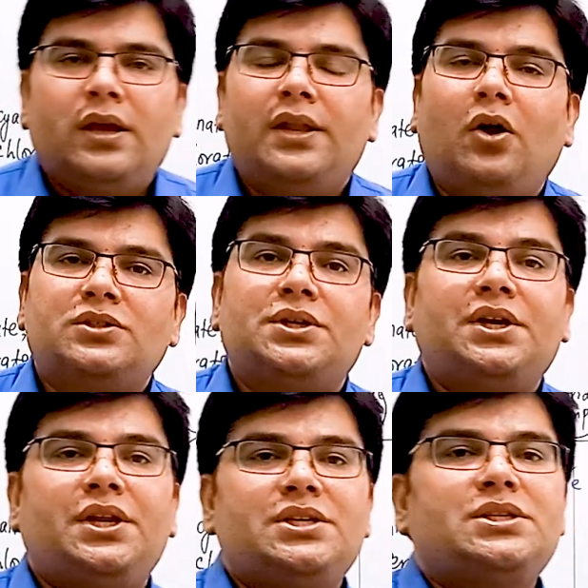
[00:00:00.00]
can also
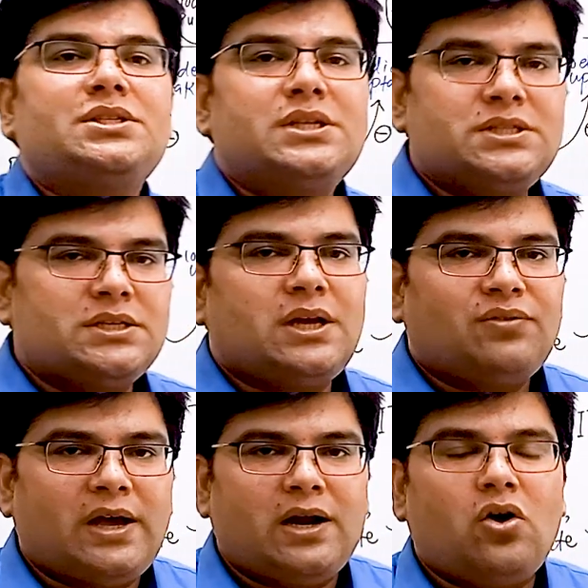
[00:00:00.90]
decrease the synthesis
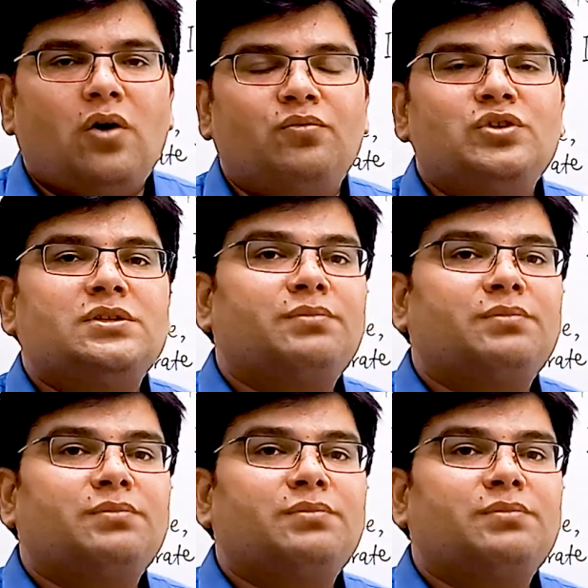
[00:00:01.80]
of thyroid hormones